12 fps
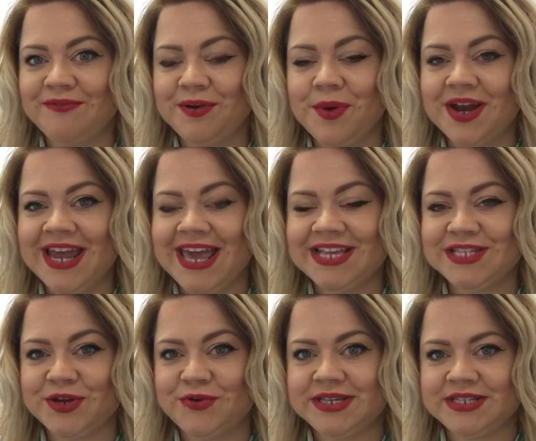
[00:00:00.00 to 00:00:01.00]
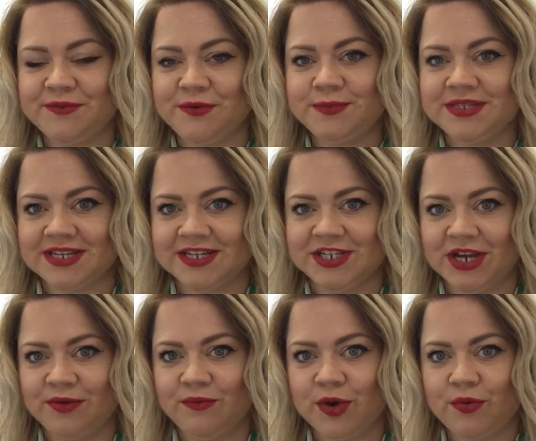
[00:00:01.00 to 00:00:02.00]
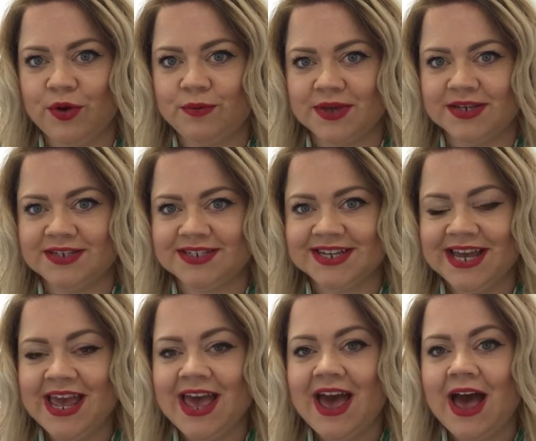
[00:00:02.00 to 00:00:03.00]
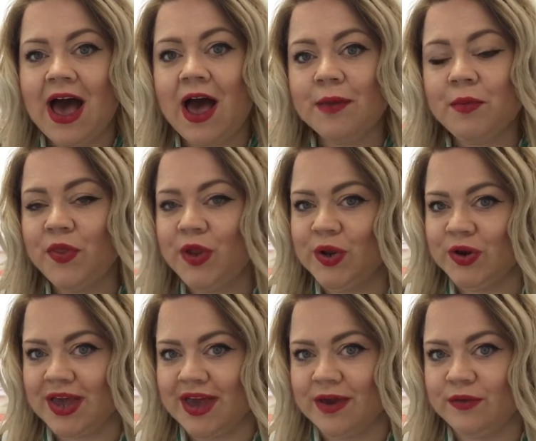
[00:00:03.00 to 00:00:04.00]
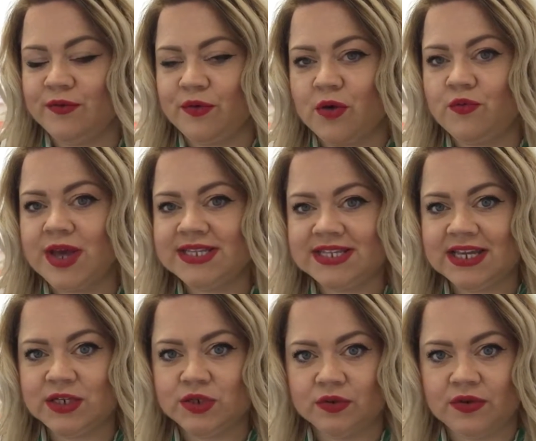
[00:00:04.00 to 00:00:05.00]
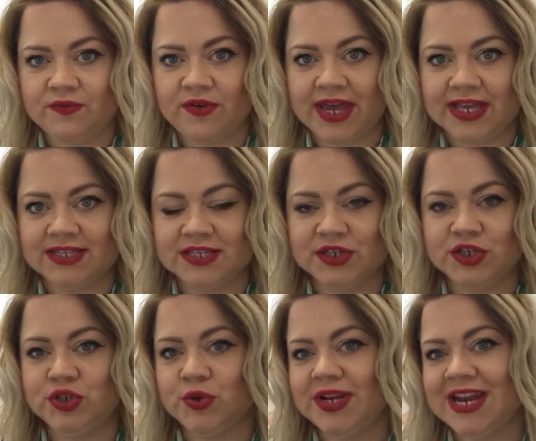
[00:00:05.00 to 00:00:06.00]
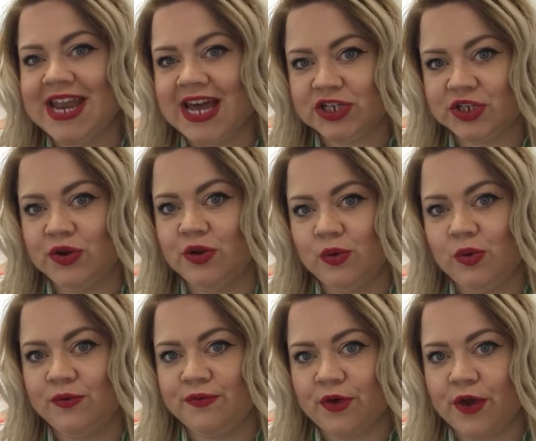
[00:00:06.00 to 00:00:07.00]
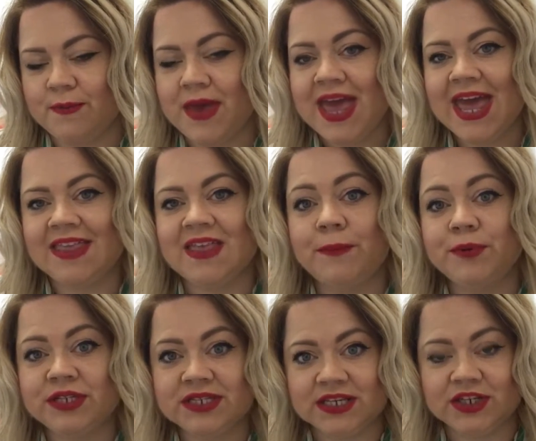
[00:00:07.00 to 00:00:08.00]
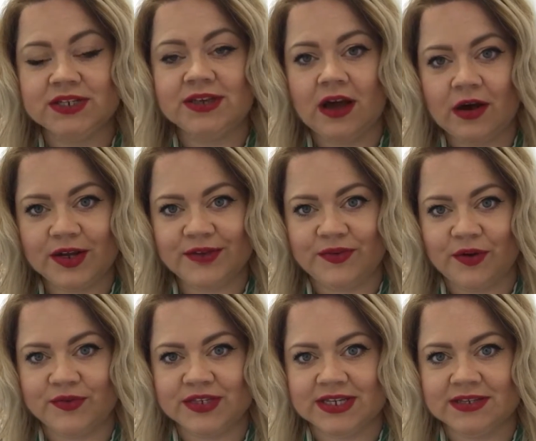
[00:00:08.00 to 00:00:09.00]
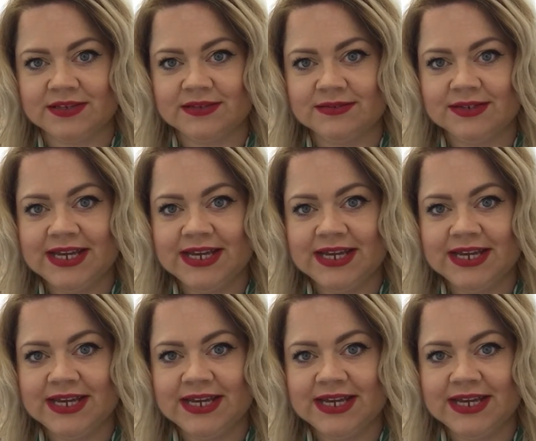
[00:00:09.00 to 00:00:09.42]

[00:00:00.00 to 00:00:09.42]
everyone, it's Chrissa from Sunshine Recruitment. I'm on the lookout for a residential conveyancer to join a national law firm in their prestigious Cardiff offices.